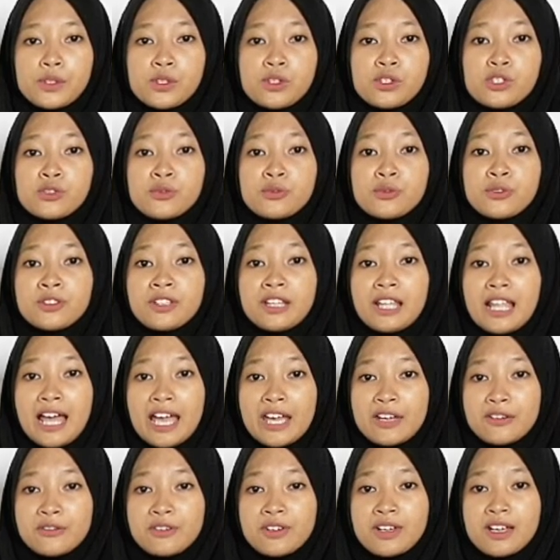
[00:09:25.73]
useful
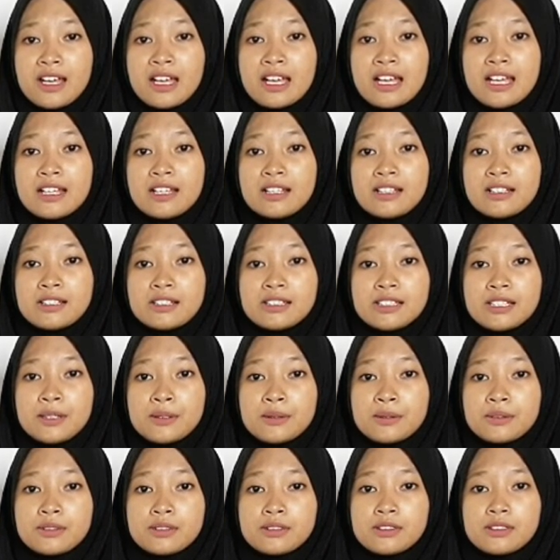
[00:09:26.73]
life,
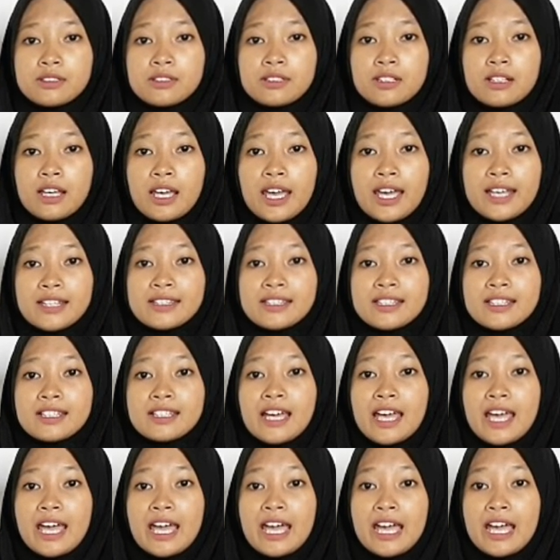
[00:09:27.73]
at
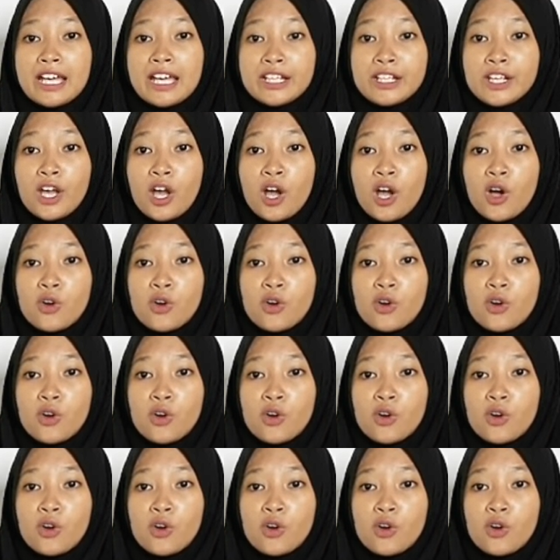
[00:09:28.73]
the end